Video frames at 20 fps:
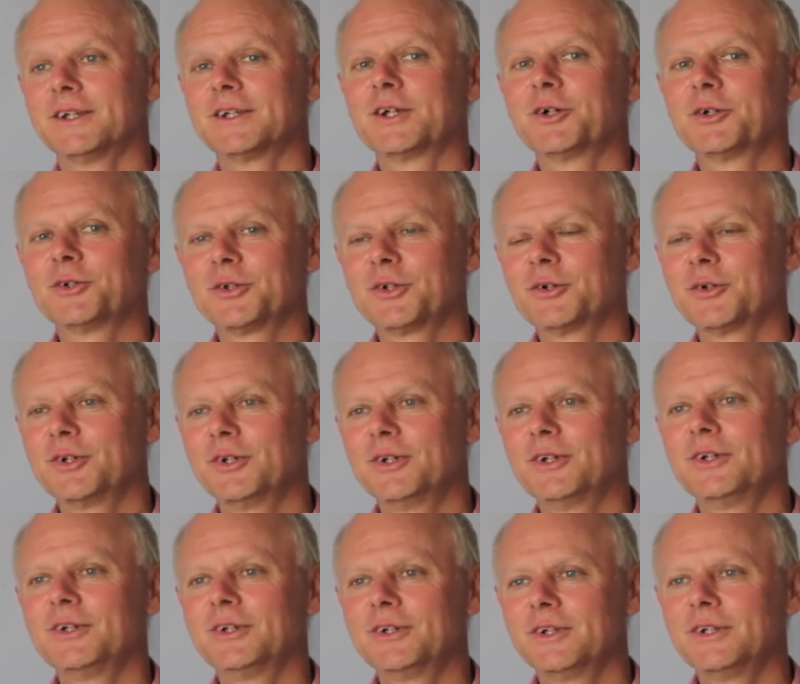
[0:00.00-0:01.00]
so, so
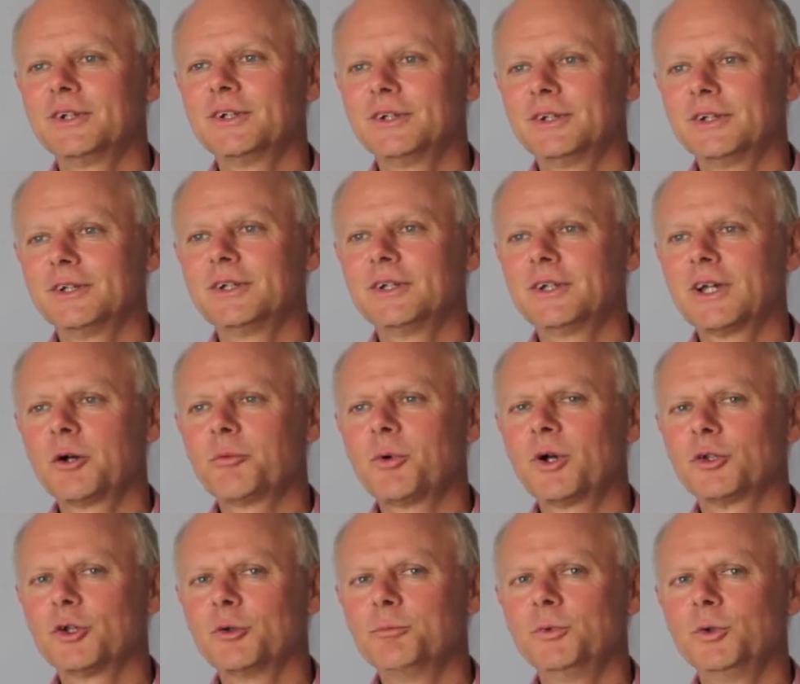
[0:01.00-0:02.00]
it, I
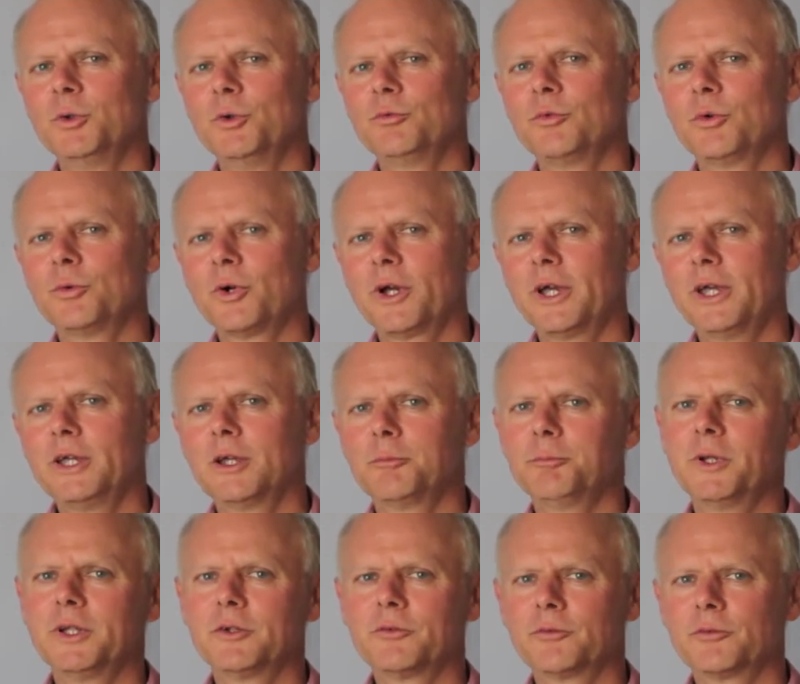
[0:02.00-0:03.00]
want to move away a
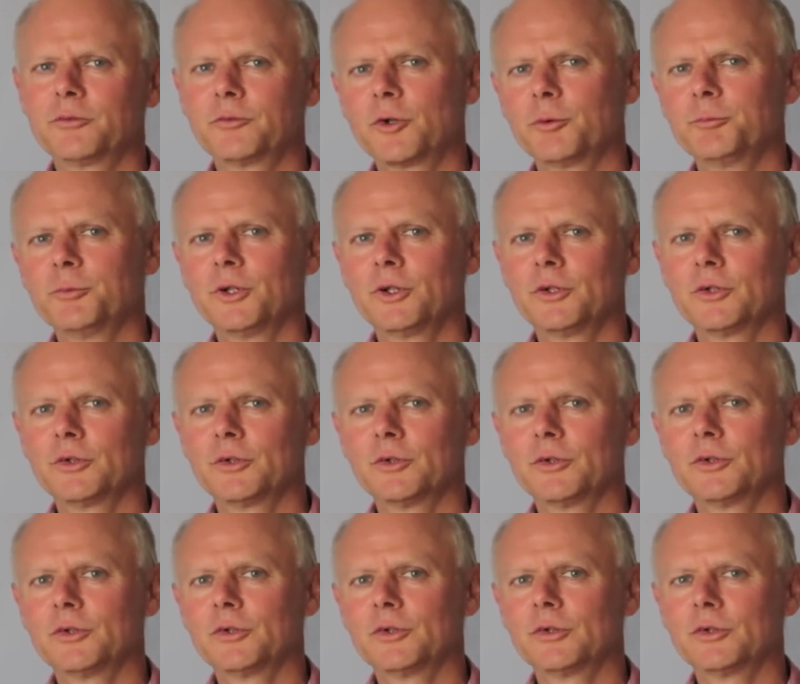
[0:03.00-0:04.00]
bit from this,
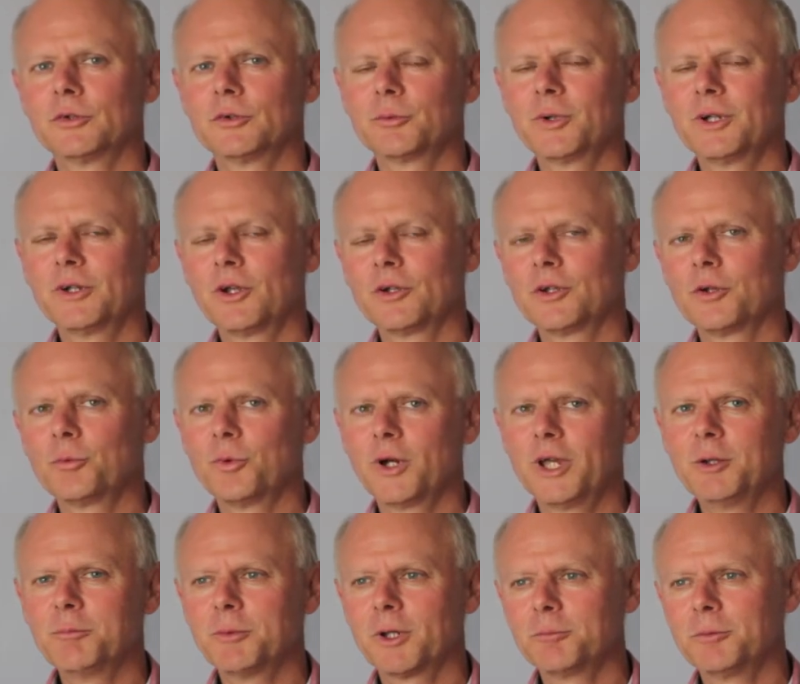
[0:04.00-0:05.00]
well, not
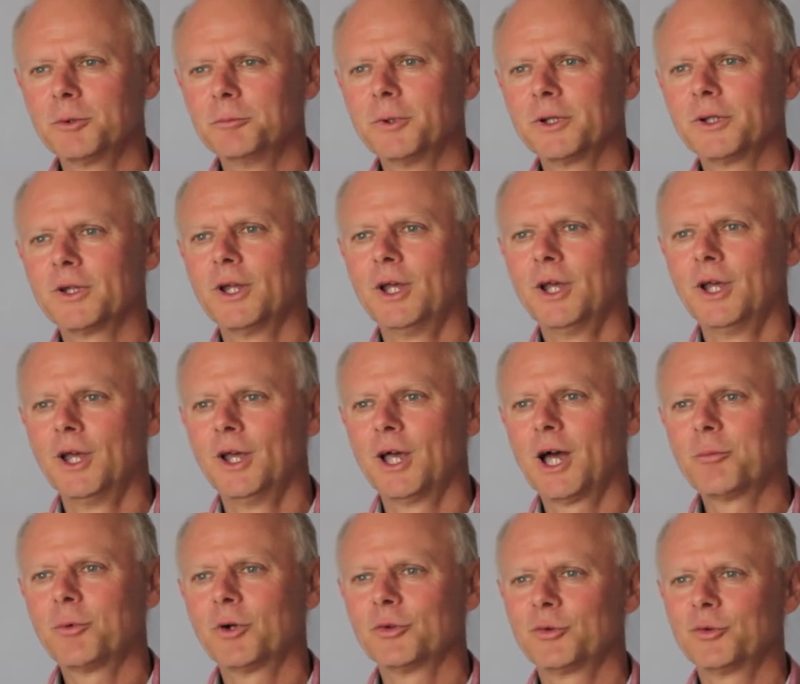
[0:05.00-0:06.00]
away maybe, but
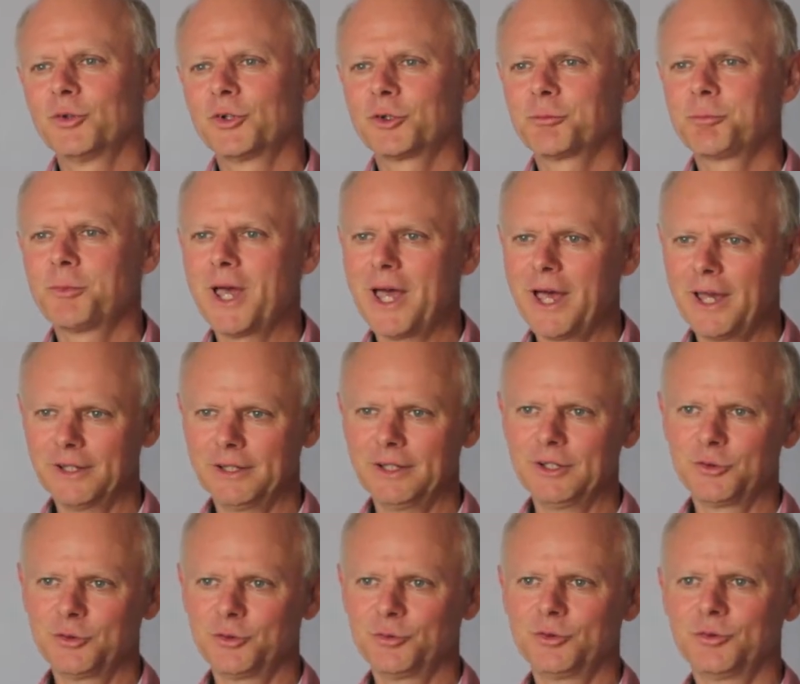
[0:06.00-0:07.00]
I want to expand
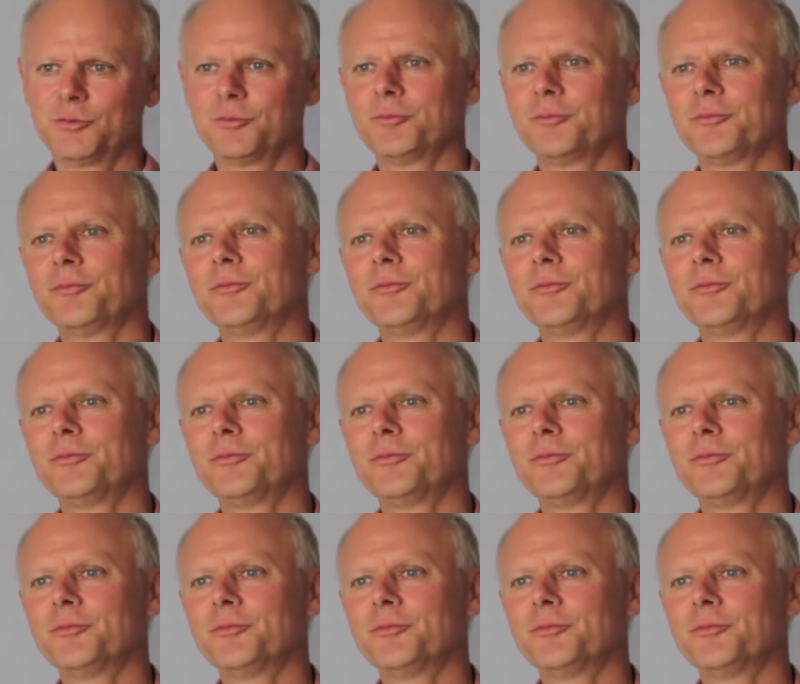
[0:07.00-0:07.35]
into